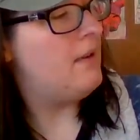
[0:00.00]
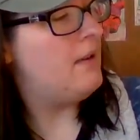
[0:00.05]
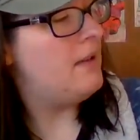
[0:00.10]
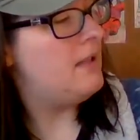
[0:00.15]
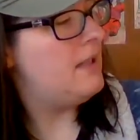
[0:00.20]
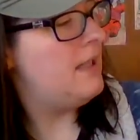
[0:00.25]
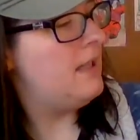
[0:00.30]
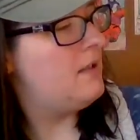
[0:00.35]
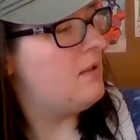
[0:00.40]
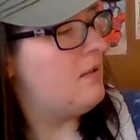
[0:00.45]
your
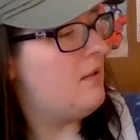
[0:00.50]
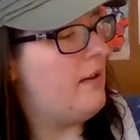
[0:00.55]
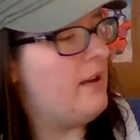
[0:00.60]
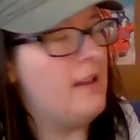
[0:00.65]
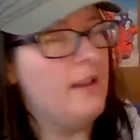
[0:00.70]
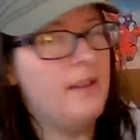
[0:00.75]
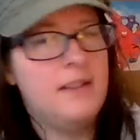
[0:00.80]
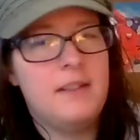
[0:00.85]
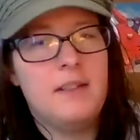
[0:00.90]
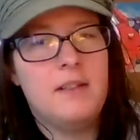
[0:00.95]
6
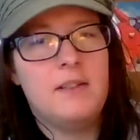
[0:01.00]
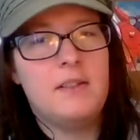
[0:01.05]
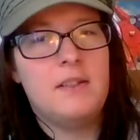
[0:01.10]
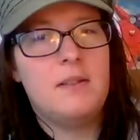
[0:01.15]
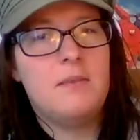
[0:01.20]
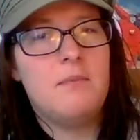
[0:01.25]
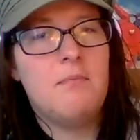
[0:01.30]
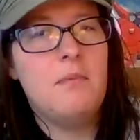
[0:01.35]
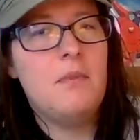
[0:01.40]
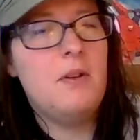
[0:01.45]
oils.
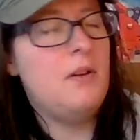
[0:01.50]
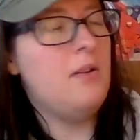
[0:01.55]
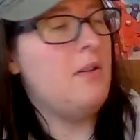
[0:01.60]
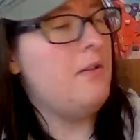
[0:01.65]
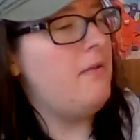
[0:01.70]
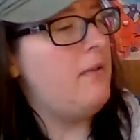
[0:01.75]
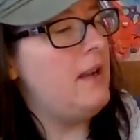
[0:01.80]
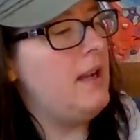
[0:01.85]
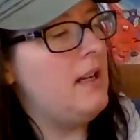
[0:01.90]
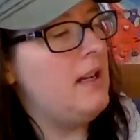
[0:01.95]
There's
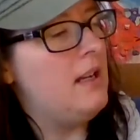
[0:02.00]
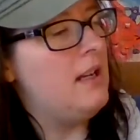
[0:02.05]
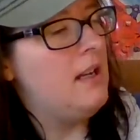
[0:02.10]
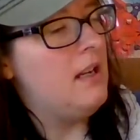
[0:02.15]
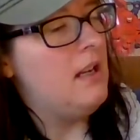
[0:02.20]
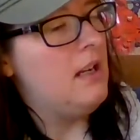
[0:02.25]
motivate,